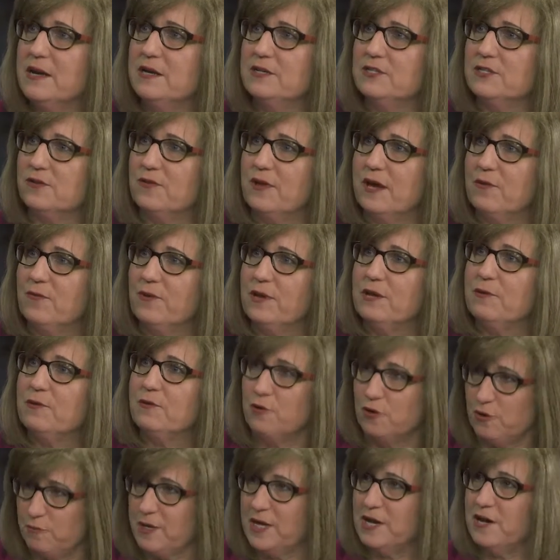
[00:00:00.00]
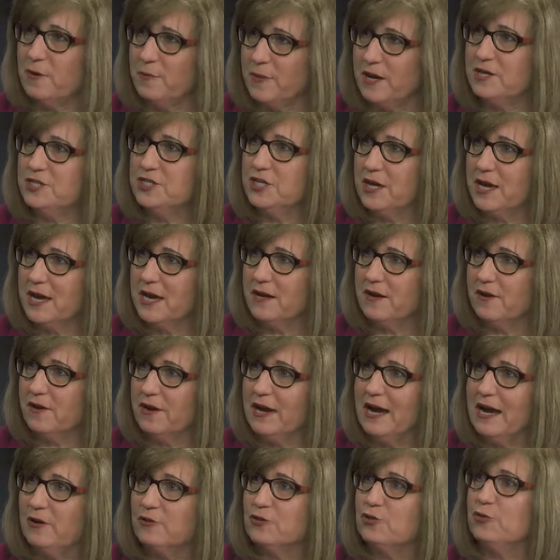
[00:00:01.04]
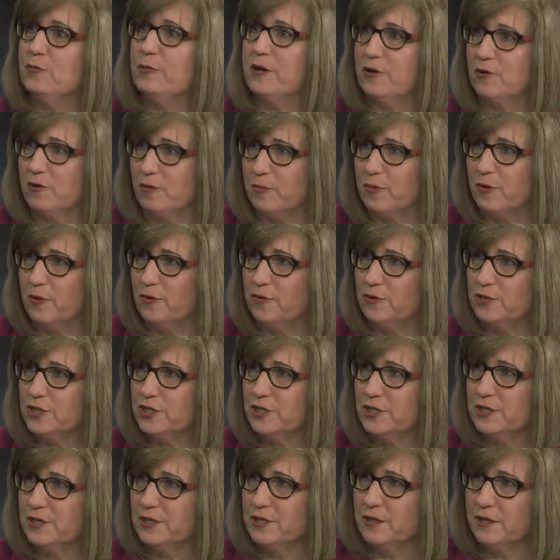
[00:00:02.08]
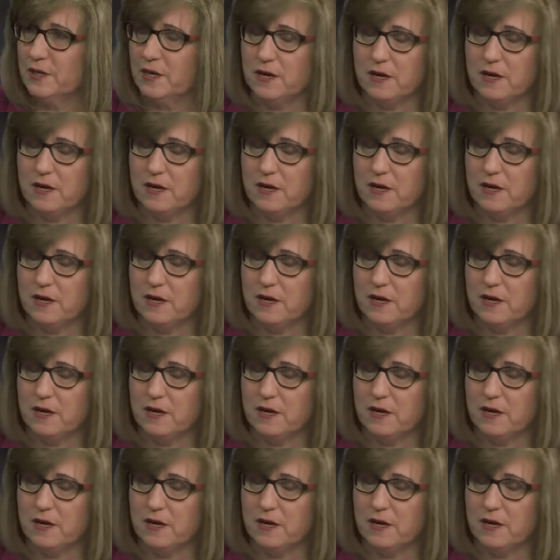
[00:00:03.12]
so that we could become educated on how to better approach yeah.